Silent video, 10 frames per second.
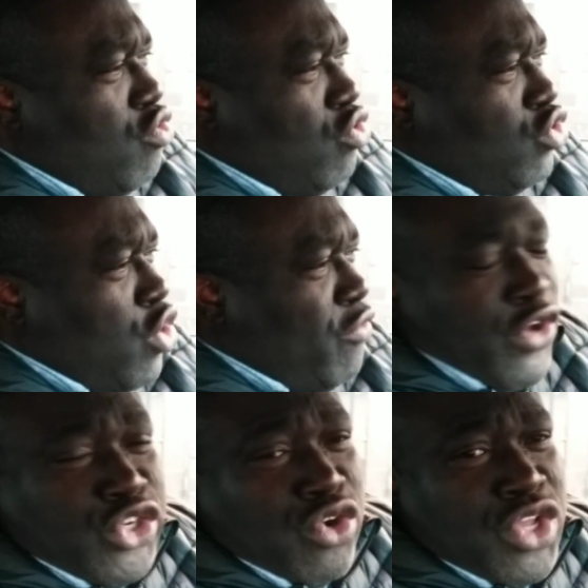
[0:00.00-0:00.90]
your
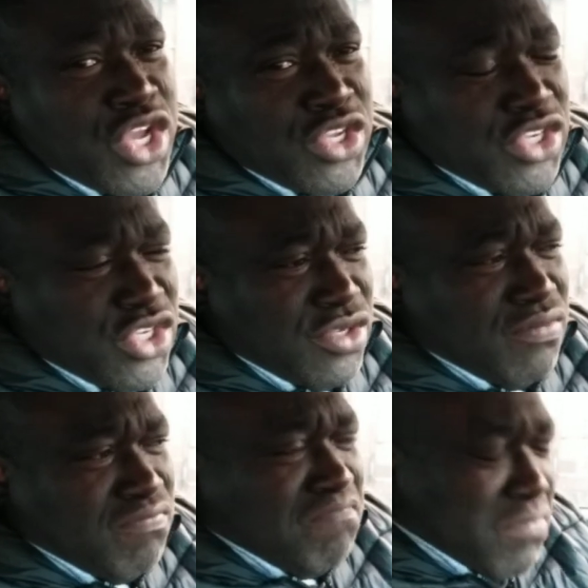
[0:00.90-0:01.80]
vision is
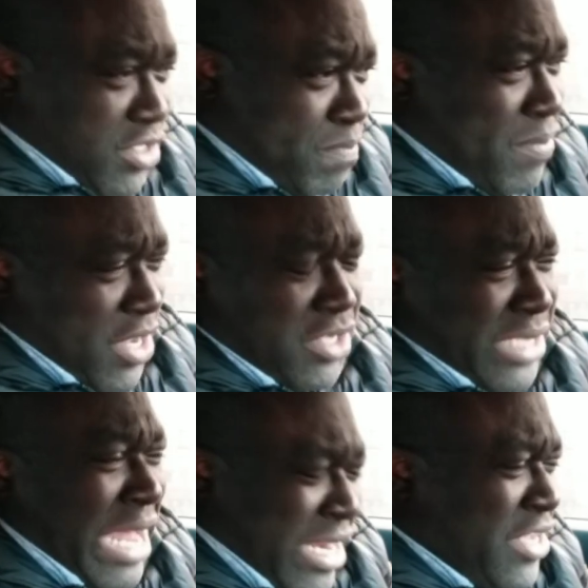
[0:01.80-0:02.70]

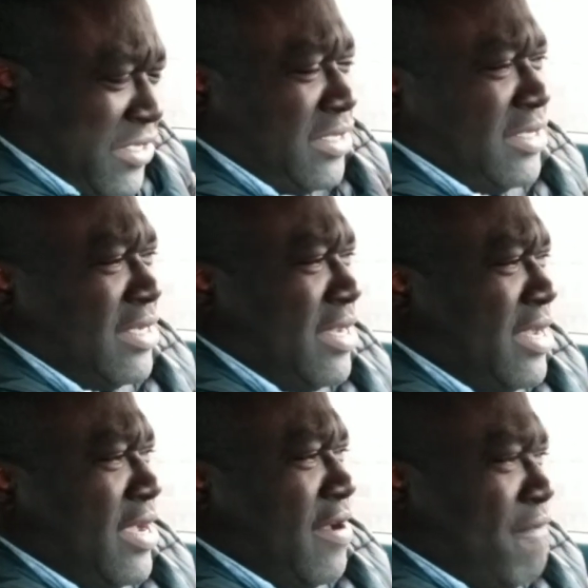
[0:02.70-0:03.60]
at least
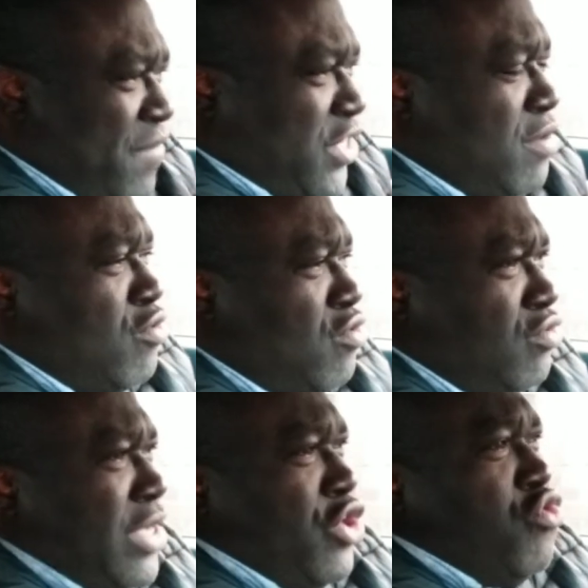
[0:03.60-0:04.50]
visible,
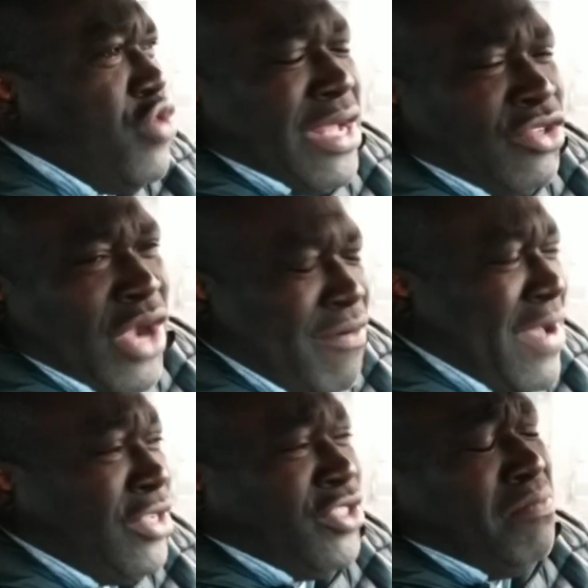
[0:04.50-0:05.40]
that you can drive.
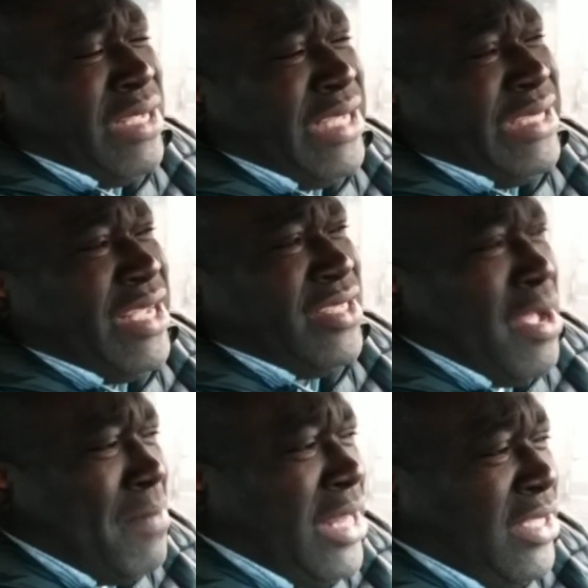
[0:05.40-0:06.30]
And sometimes it takes
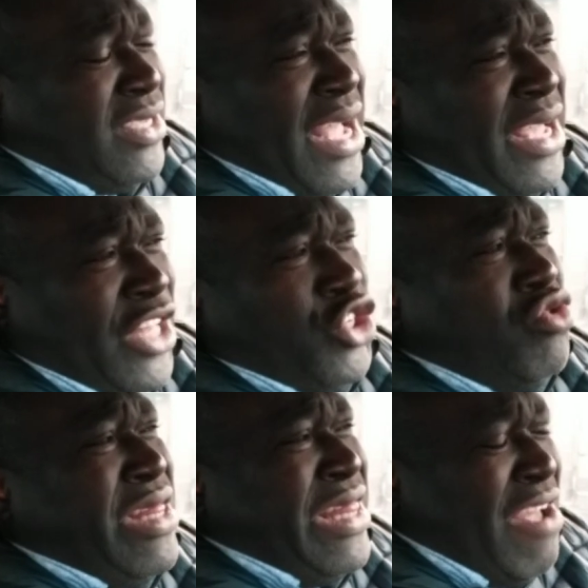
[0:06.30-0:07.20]
time, and this can get you
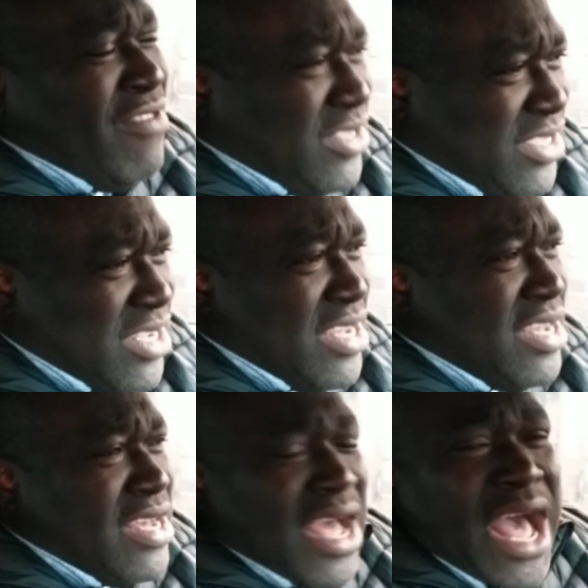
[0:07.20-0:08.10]
nervous
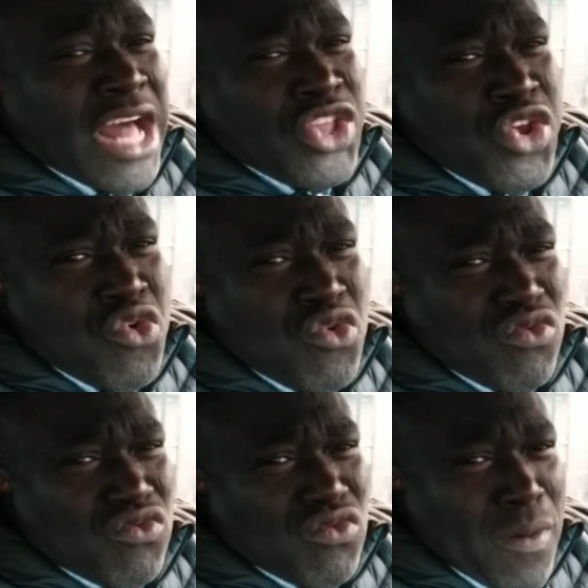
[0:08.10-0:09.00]
and you
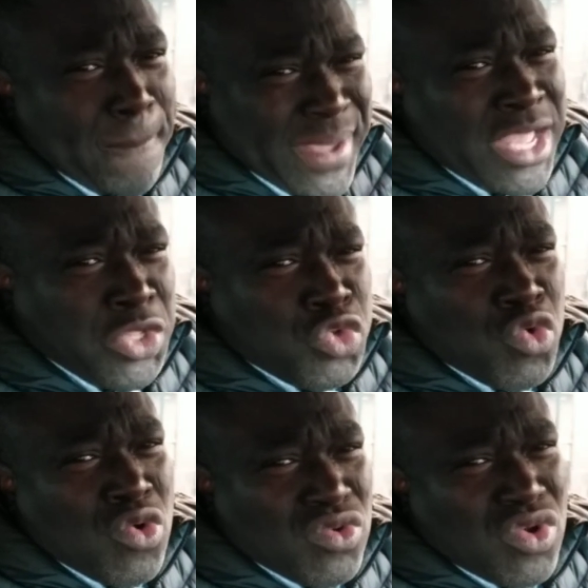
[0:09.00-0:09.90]
begin
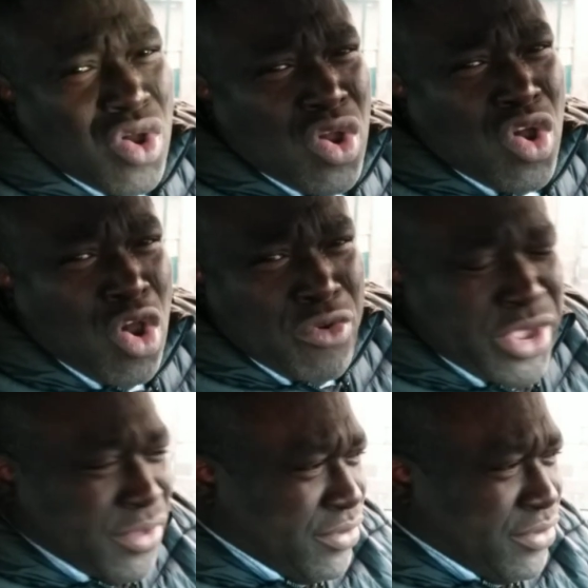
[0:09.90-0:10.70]
to hurry.